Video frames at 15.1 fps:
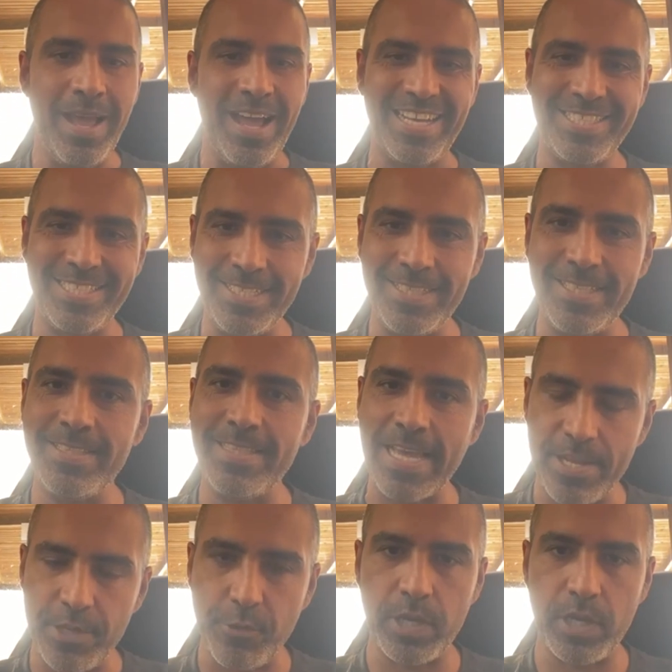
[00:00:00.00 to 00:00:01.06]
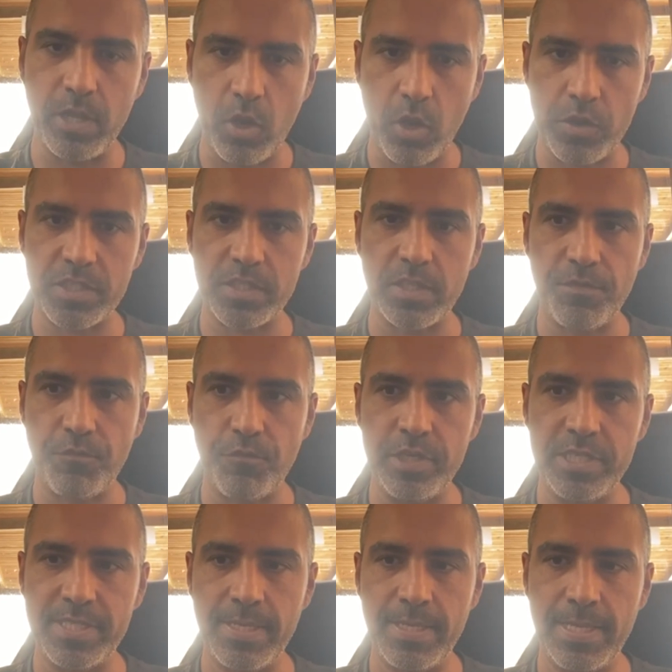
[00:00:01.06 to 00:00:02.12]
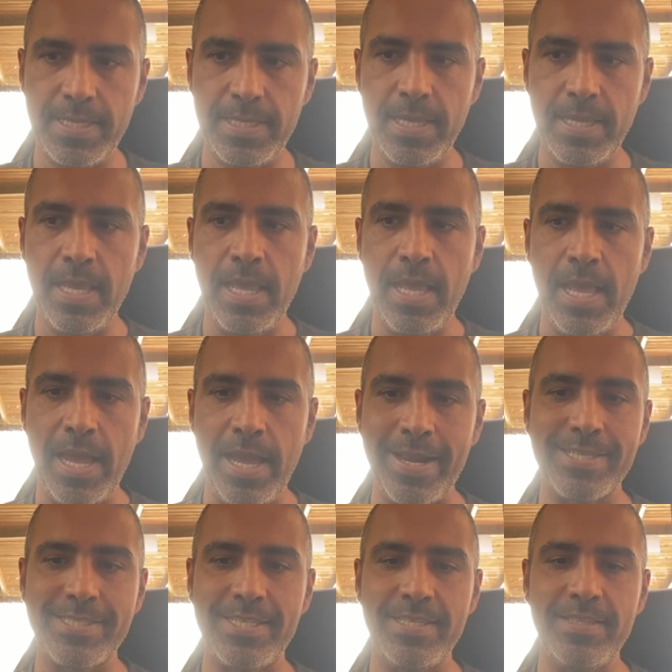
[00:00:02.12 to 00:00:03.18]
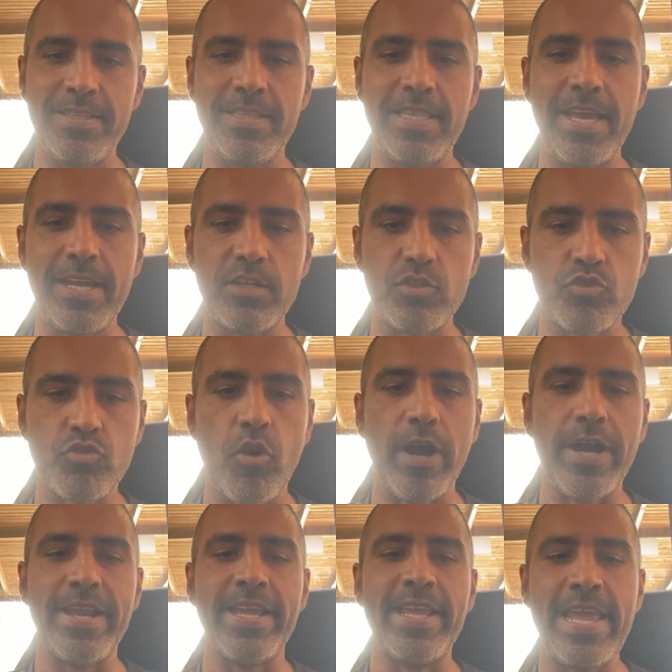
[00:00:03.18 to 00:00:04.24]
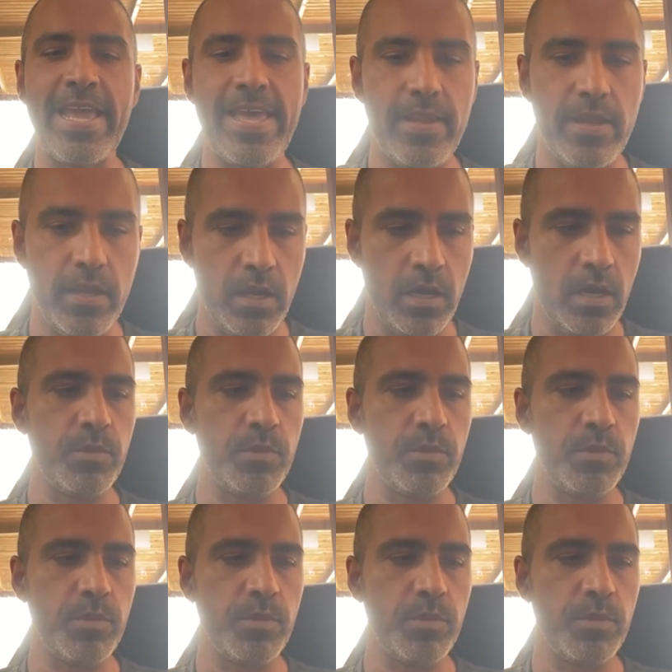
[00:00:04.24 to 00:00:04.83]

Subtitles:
I see that they're doing a lot of stuff recently, and I see that they're trying to get,